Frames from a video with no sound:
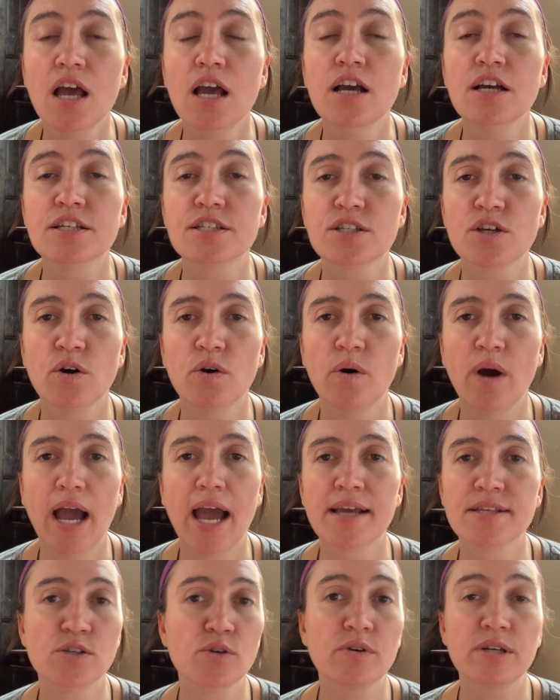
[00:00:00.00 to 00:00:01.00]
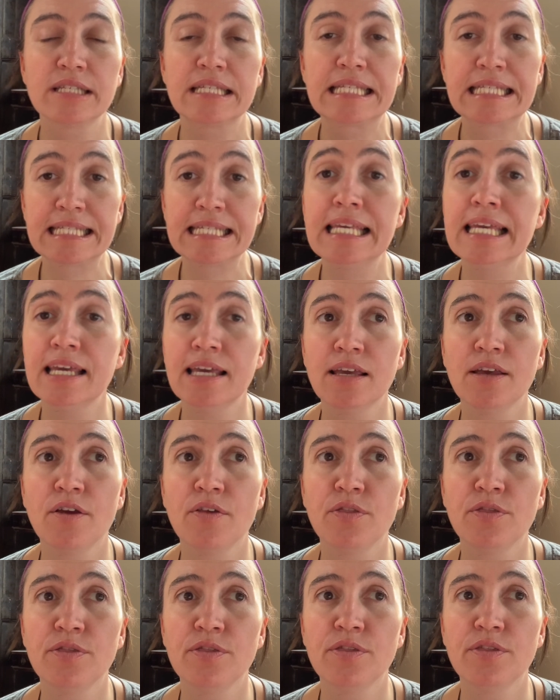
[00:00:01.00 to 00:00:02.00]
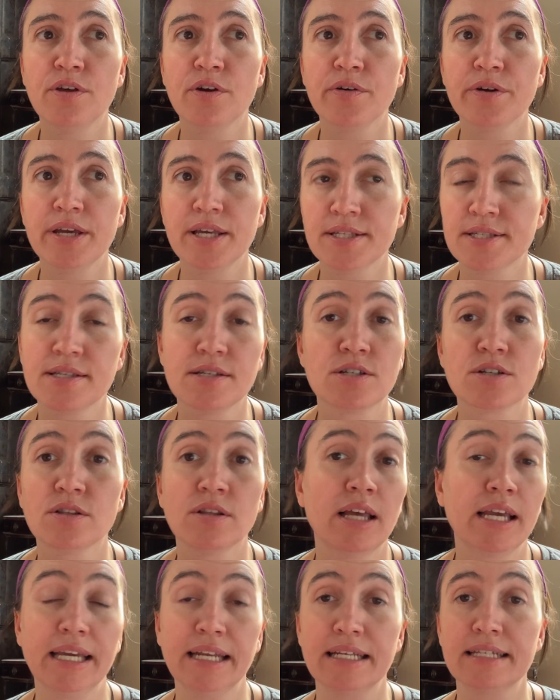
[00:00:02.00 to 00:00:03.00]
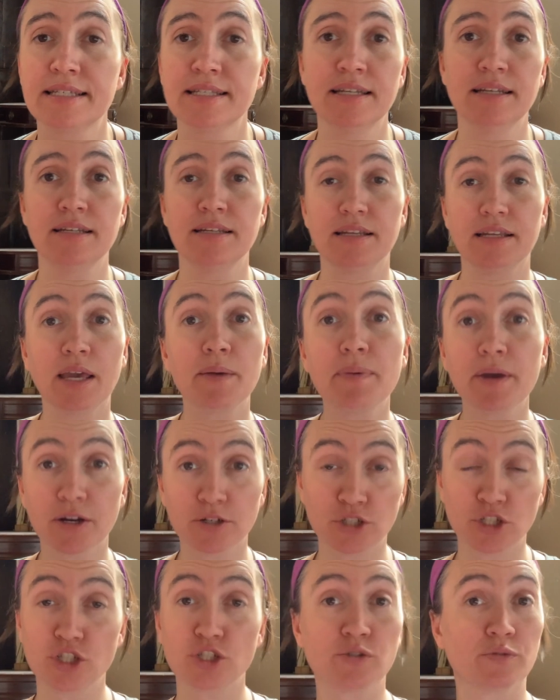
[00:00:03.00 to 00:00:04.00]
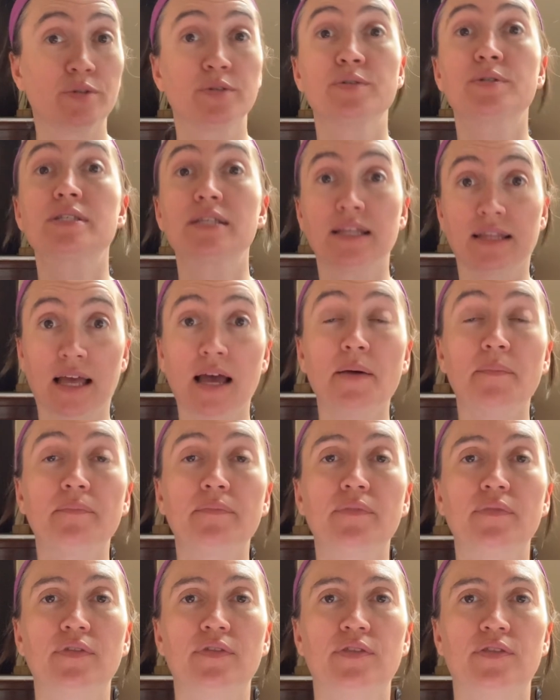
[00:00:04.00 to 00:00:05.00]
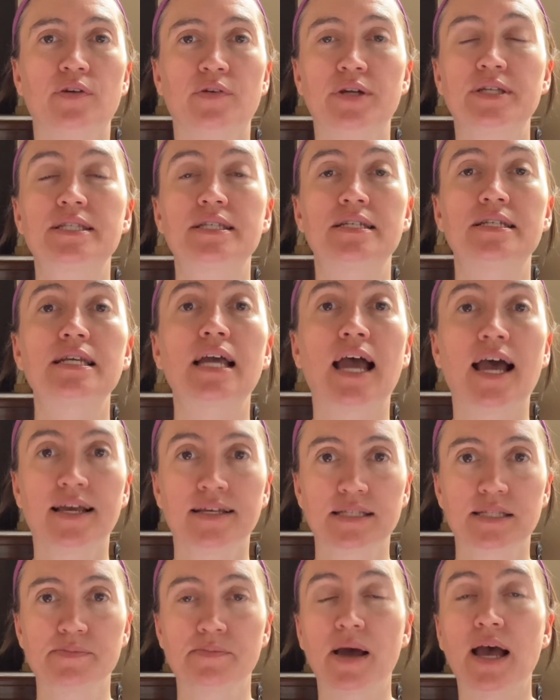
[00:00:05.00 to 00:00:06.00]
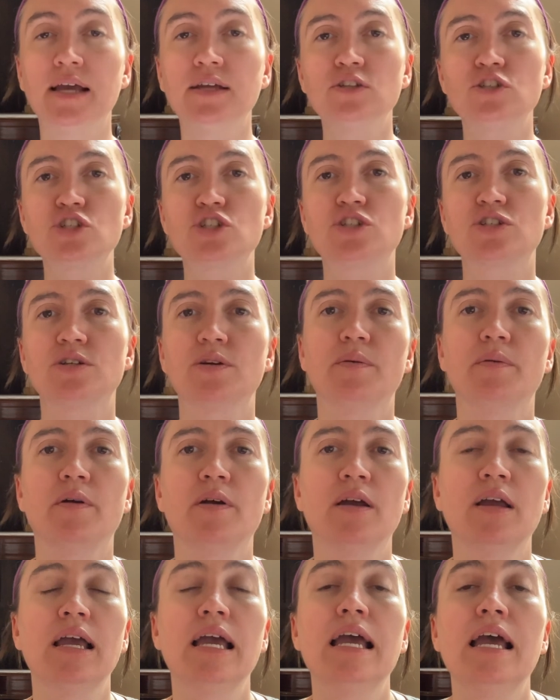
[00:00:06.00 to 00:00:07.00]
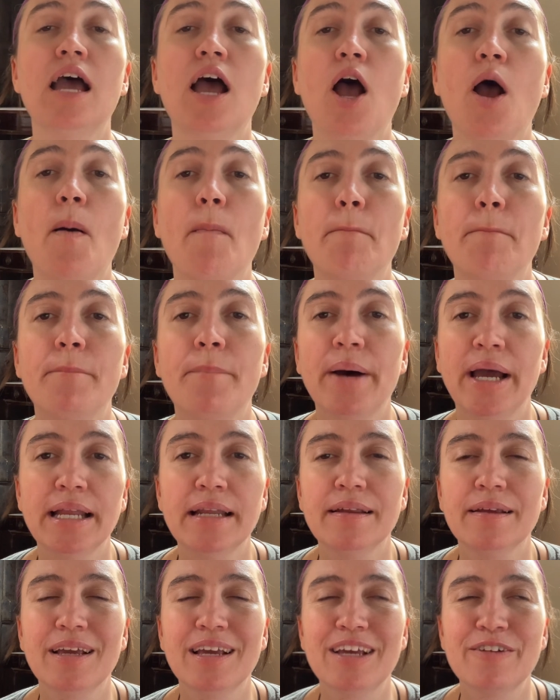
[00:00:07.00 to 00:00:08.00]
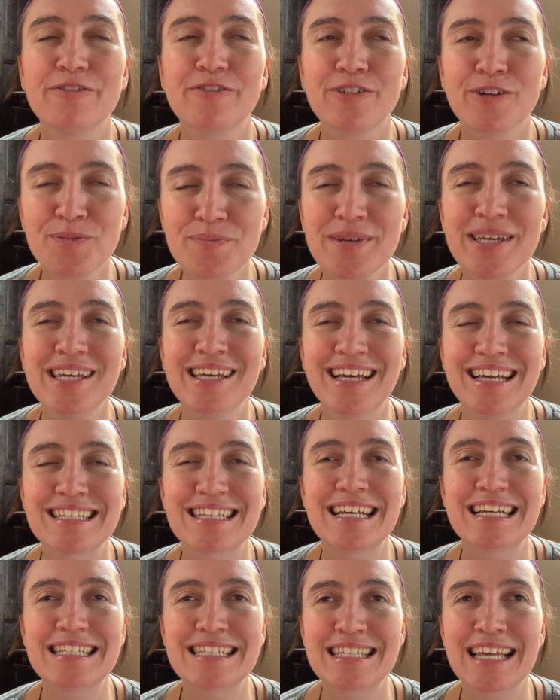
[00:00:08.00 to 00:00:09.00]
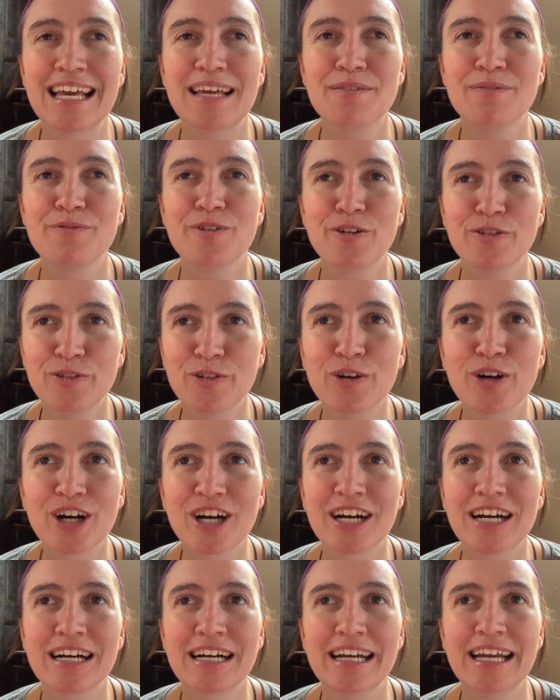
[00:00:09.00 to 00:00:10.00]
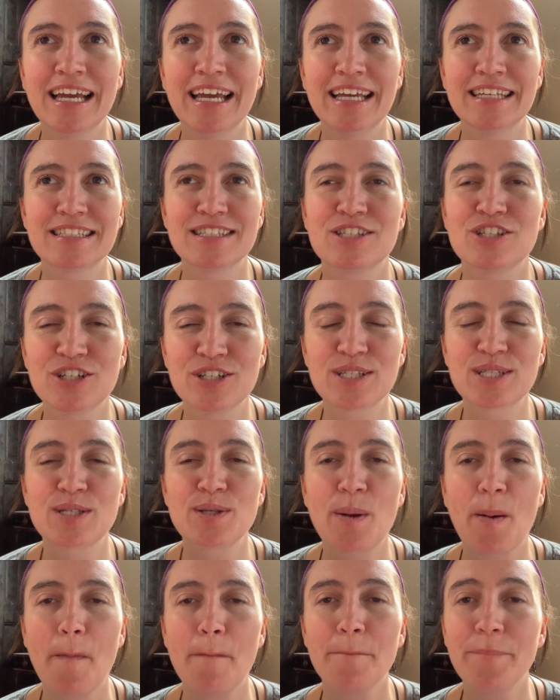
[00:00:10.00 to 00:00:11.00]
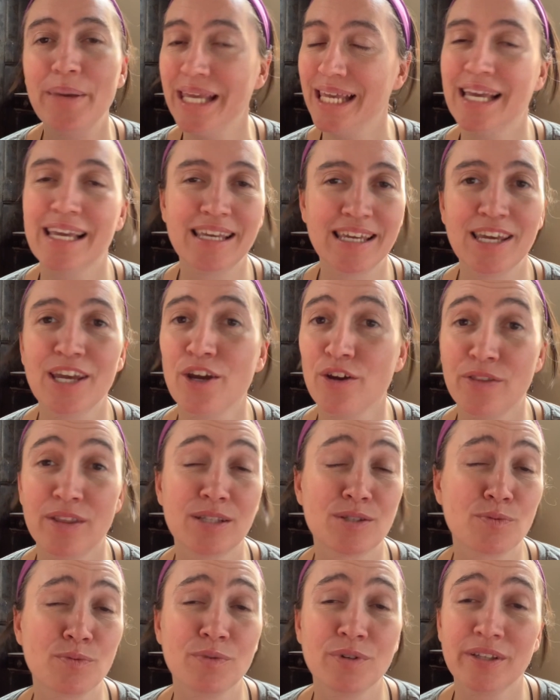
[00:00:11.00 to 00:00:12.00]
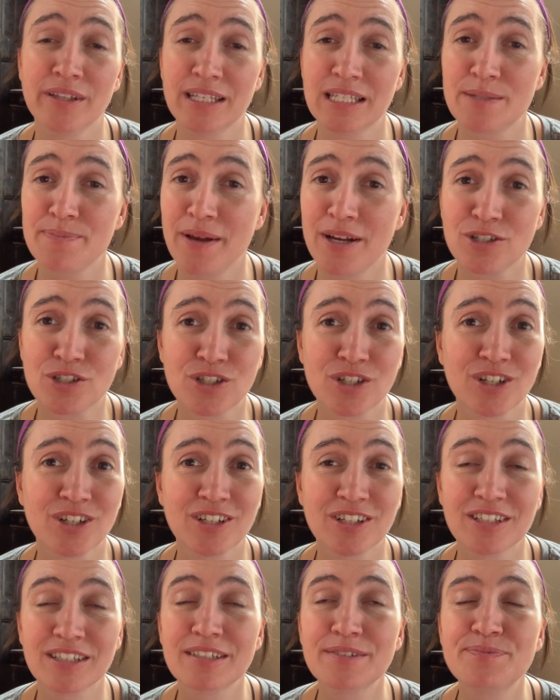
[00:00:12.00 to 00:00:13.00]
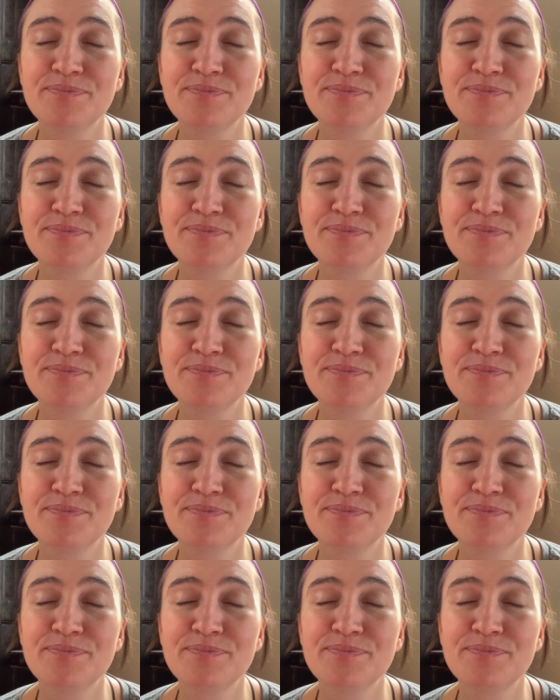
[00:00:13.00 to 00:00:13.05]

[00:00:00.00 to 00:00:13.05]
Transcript: So as you can see, there isn't like, it isn't compared to Jerusalem, there isn't as much. But for me, as I said before, it's just being here that's really special.